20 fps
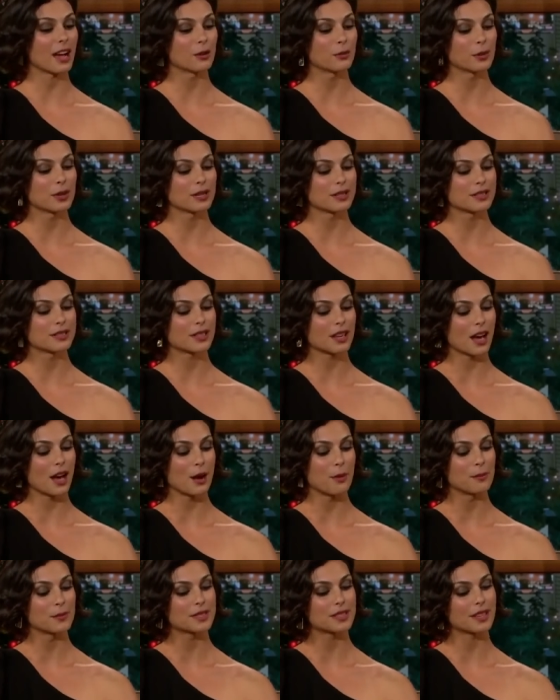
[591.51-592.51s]
I was
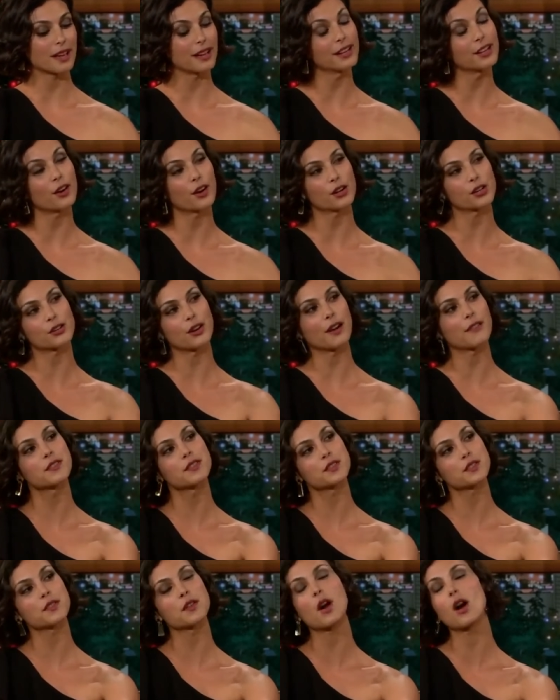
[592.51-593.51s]
um, signing
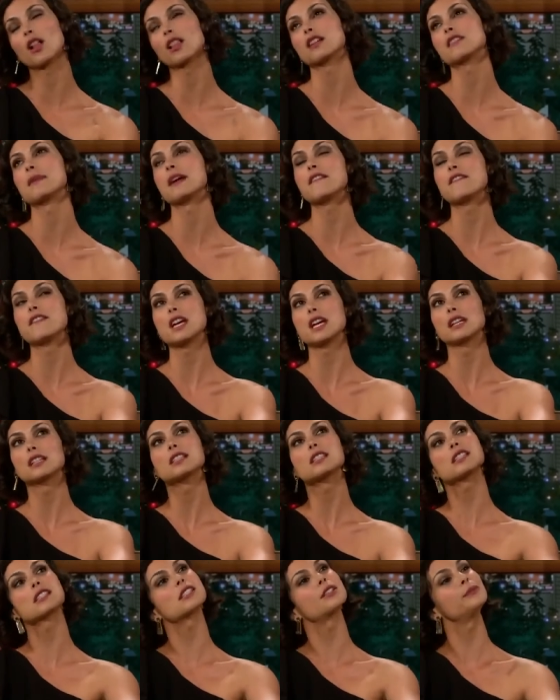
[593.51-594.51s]
autographs for all of my
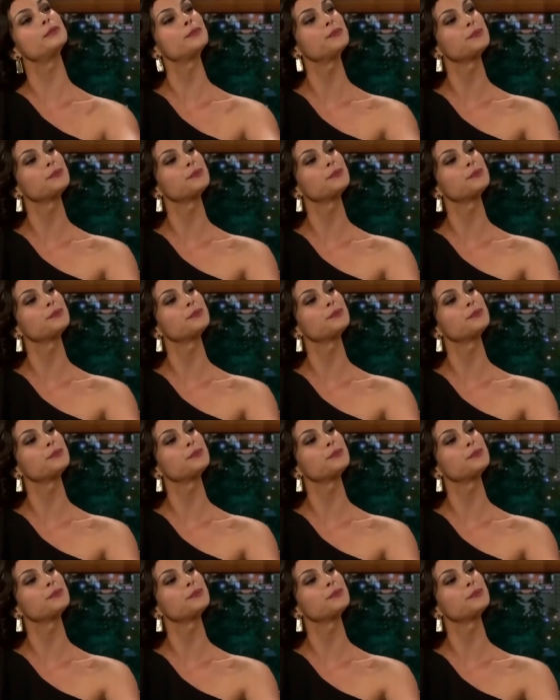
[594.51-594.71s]
fans.